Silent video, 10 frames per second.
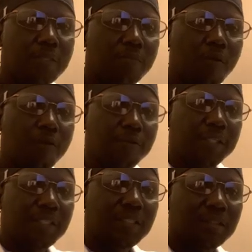you move
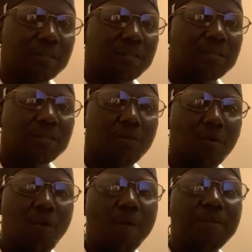nijin, you
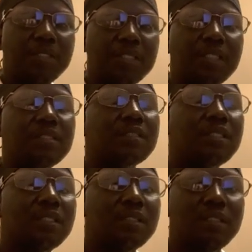walk me did,
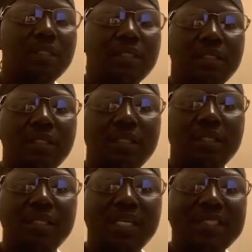
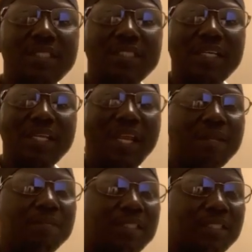Kichi
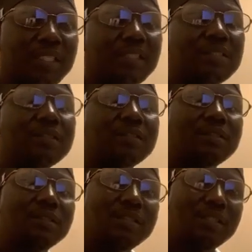general me did.
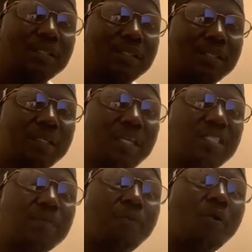
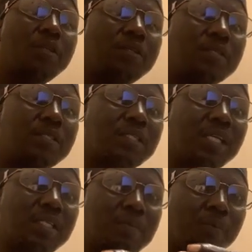Kichi point
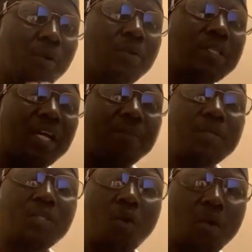to the
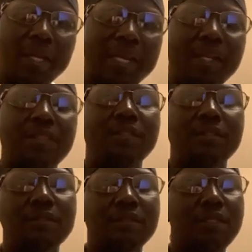Mitchell or
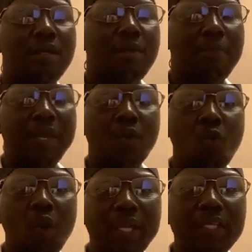Gertin,
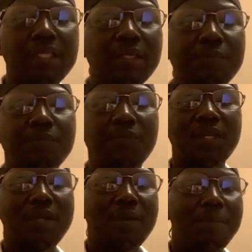Pai Quenigi,
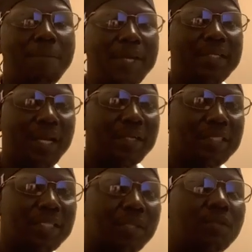Pai
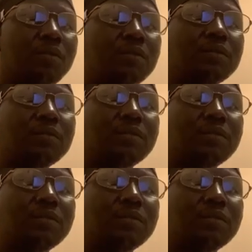Dagni Chegdu.